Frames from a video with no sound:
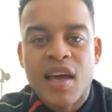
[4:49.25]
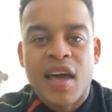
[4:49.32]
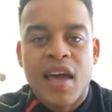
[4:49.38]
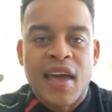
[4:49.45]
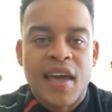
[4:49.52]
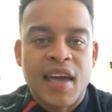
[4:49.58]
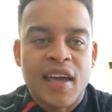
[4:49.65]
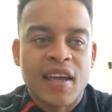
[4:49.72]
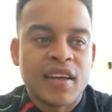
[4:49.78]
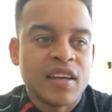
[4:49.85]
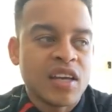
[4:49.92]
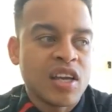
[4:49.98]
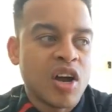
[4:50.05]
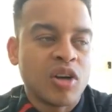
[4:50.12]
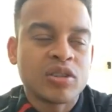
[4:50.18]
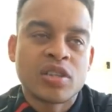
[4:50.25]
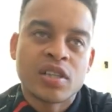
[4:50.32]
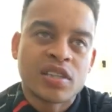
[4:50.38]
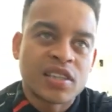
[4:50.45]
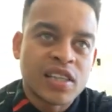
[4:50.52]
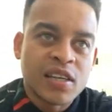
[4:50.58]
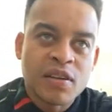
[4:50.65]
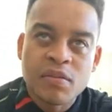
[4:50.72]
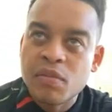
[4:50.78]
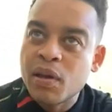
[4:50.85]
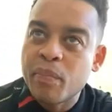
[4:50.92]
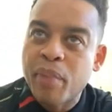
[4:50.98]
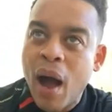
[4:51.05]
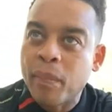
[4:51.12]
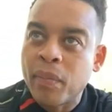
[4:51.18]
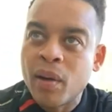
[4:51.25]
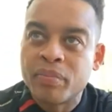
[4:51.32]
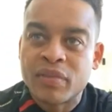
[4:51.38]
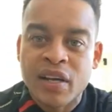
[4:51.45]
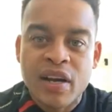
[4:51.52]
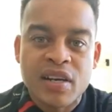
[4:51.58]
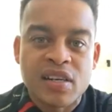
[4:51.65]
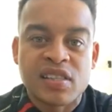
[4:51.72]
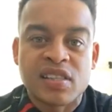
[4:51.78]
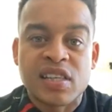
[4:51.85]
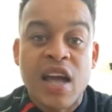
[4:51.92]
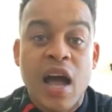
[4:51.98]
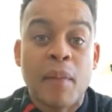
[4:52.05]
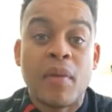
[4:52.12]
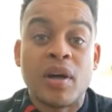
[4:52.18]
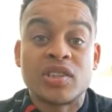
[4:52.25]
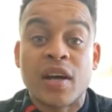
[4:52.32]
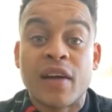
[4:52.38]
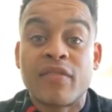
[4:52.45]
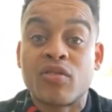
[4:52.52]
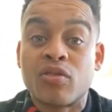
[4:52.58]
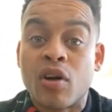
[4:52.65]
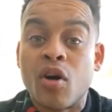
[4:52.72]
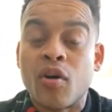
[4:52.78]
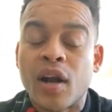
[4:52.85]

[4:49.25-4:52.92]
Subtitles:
And, you know, to see me pop up there and to see how much I've grown.